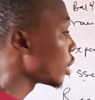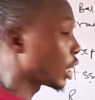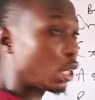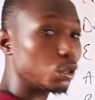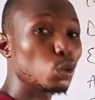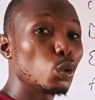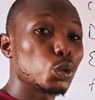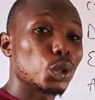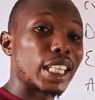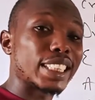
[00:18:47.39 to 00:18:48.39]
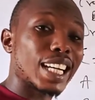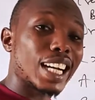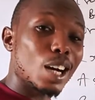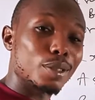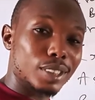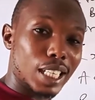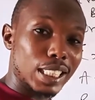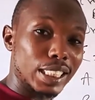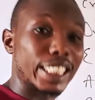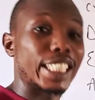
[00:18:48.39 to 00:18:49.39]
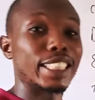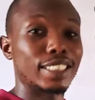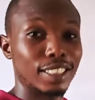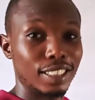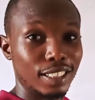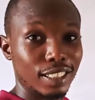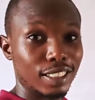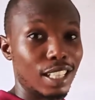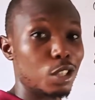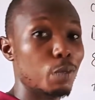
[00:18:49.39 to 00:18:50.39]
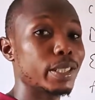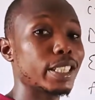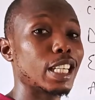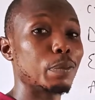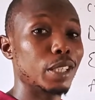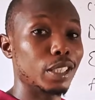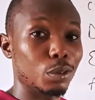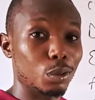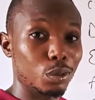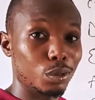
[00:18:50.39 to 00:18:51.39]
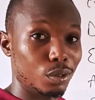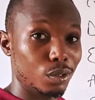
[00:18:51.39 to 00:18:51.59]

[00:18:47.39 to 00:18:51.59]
And I also go to rent account and indicate that something came in